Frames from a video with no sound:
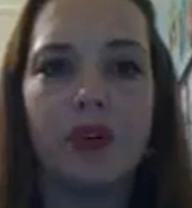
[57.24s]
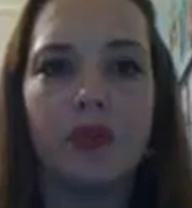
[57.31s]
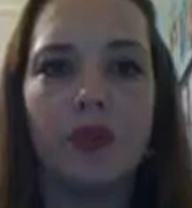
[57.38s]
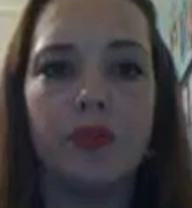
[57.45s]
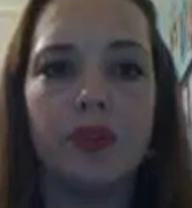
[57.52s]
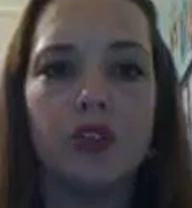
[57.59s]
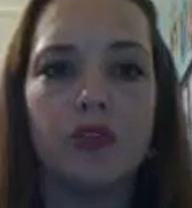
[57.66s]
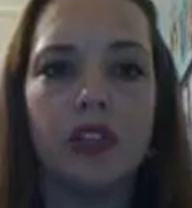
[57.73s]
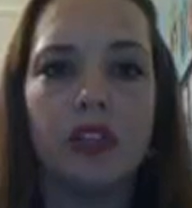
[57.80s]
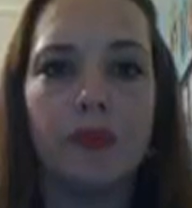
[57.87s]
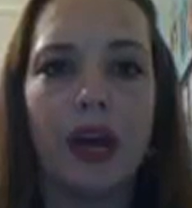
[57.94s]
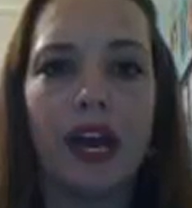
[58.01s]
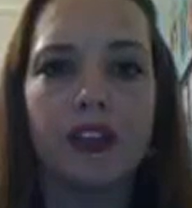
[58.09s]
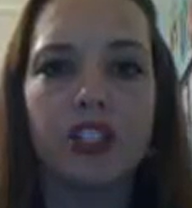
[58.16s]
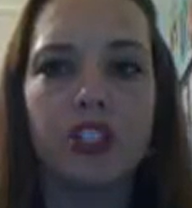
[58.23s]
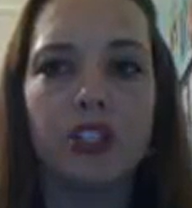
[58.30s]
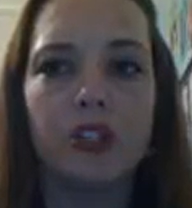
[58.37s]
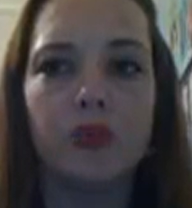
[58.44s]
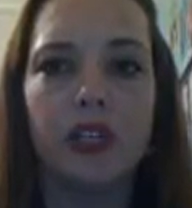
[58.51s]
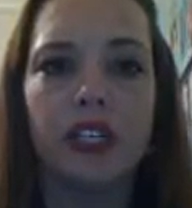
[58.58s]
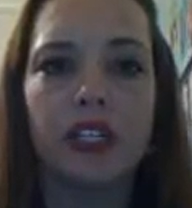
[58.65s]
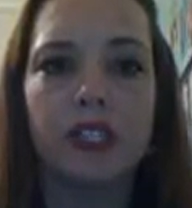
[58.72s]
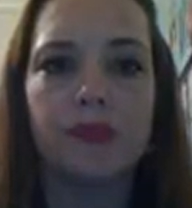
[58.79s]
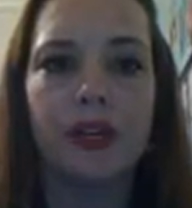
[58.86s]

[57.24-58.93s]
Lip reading: one we've been doing the past 2 weeks,